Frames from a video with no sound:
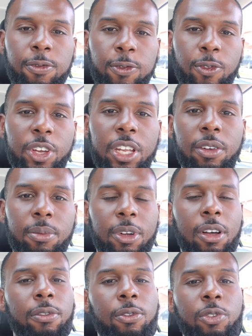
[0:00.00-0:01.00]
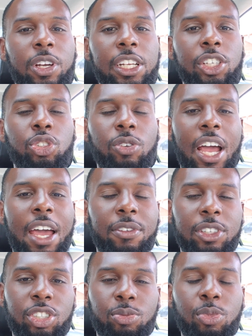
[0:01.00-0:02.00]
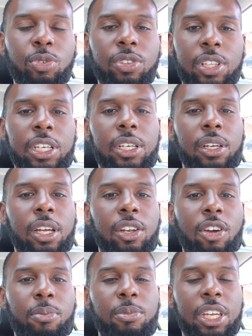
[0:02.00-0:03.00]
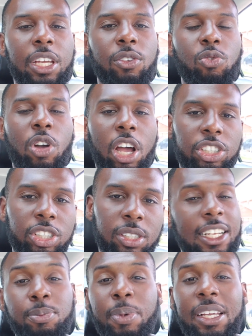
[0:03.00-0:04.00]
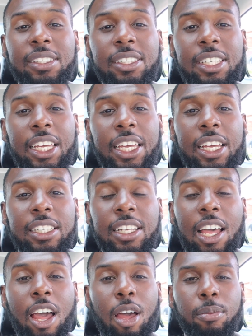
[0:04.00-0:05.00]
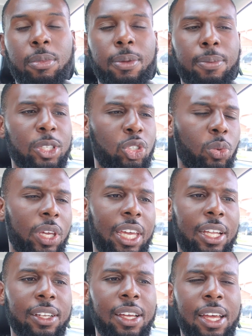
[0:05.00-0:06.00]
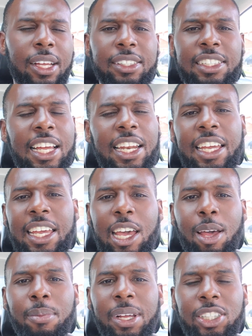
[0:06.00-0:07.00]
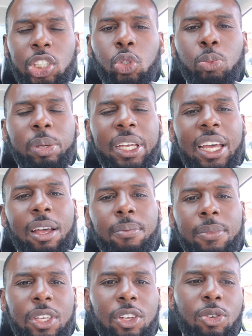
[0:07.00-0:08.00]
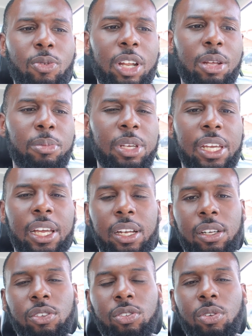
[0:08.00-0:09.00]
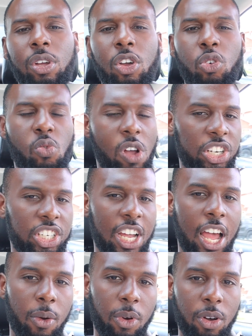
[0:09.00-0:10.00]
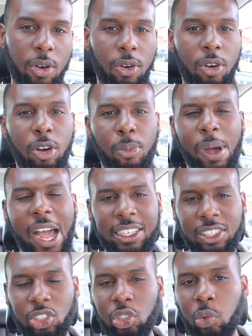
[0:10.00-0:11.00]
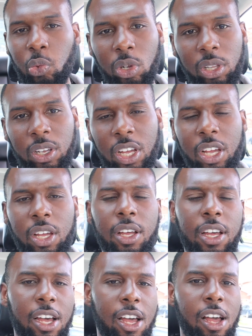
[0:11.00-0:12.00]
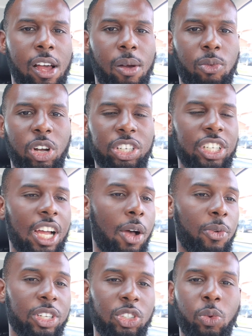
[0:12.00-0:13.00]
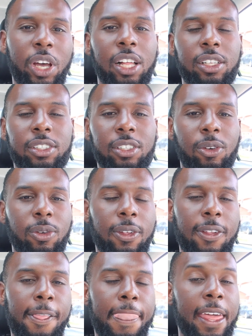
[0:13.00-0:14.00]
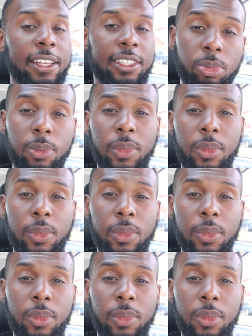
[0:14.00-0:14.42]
freedom of really driving smoothly and not being rushed. It's best to take your exam between 10 a.m. and 2 p.m. You don't want to be in rush hour or back to school rush hour as well. So that's it.